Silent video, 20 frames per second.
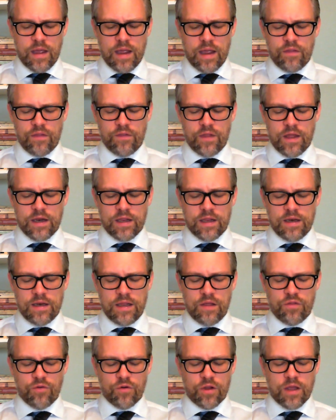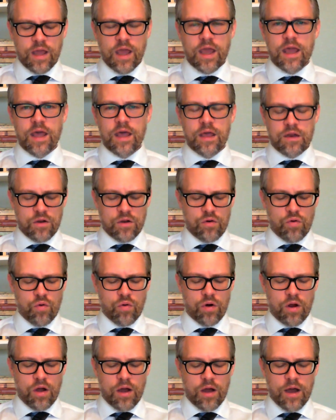and that it neither can
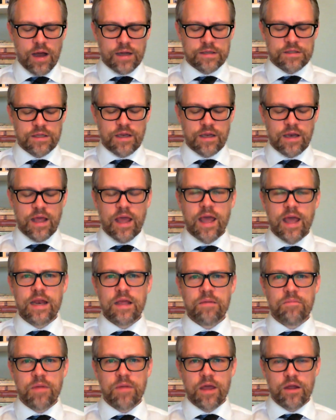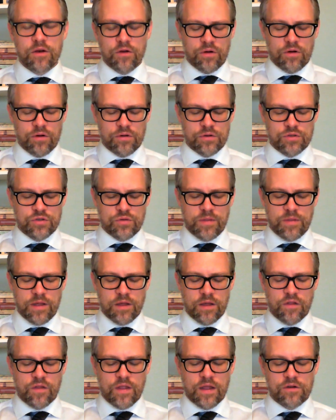nor ought in any manner to be
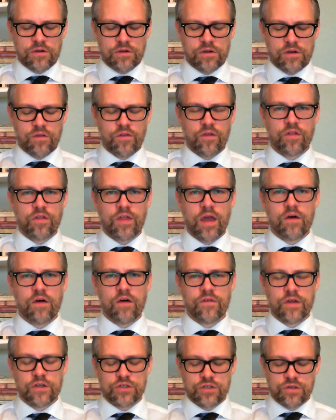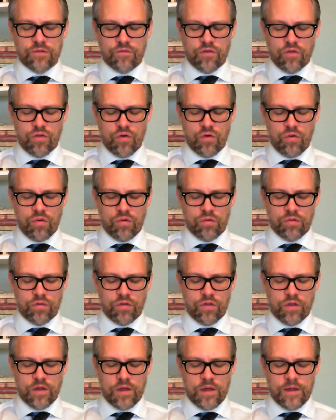extended to the salvation of
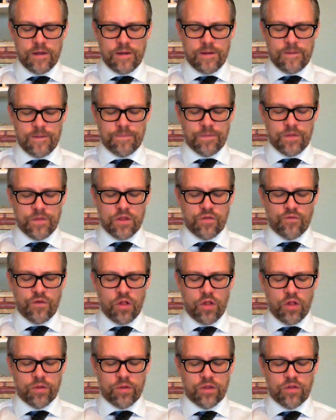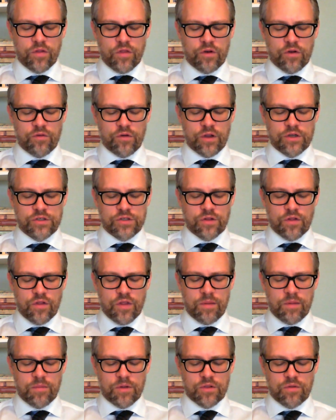souls, these following considerations
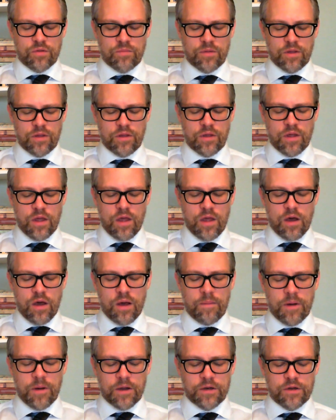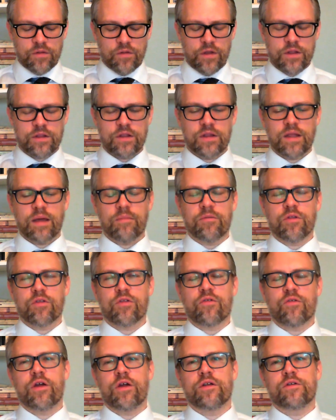seem unto me abundantly to
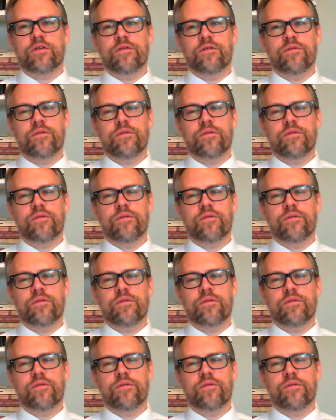demonstrate.